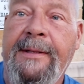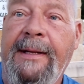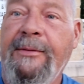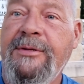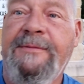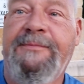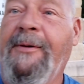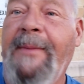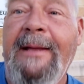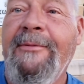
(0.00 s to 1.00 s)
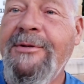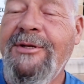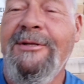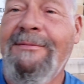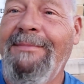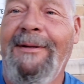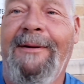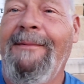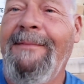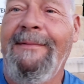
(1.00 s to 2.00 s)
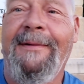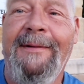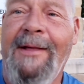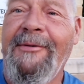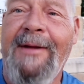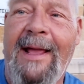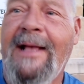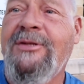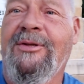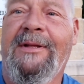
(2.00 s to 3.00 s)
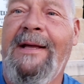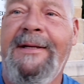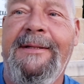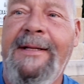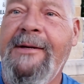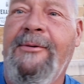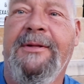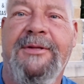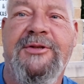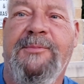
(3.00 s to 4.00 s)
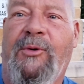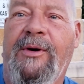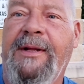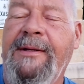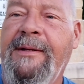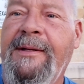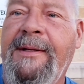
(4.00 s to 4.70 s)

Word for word: It was, for me, it was just, you know, another hassle I had to deal with this morning